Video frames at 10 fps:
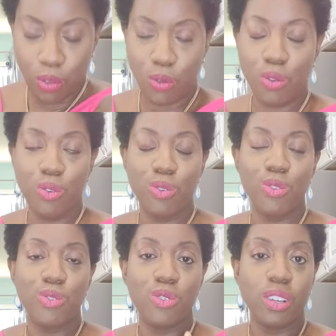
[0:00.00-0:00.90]

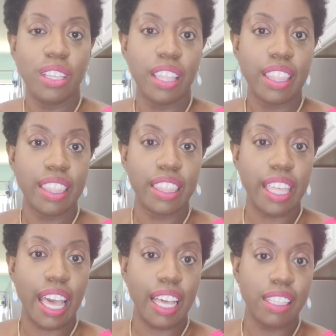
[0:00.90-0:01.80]
Ooh,
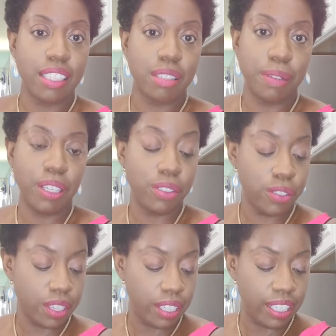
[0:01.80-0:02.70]
that
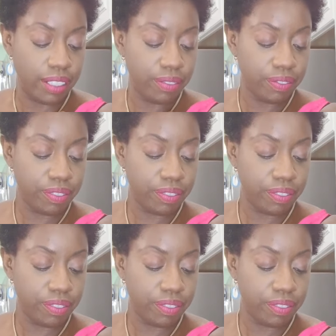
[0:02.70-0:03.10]
smells good.